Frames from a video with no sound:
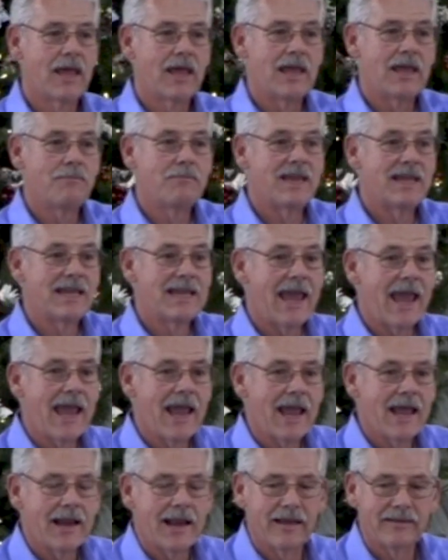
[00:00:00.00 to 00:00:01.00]
He
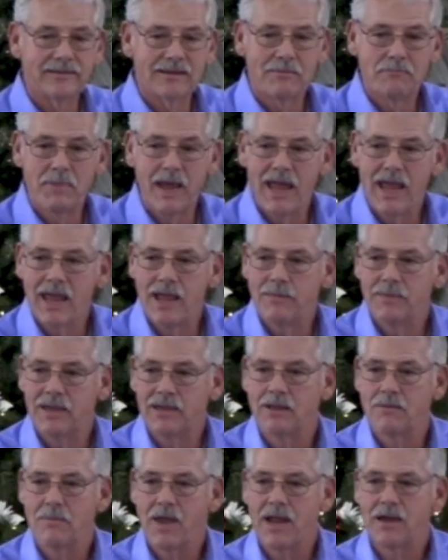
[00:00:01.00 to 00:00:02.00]
began as a babe
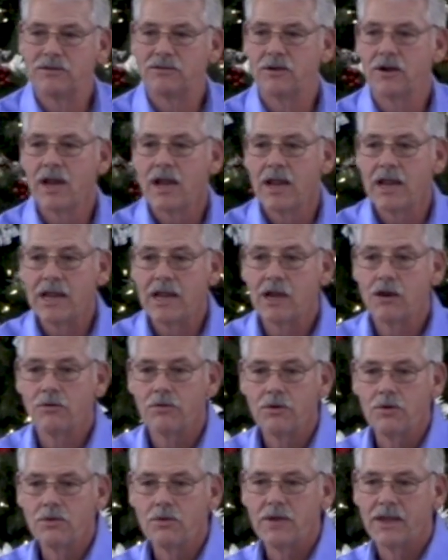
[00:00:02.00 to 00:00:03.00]
in the manger. He
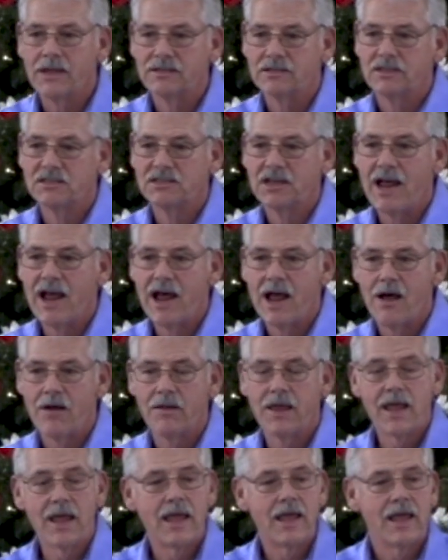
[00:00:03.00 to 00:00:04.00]
grew as a child.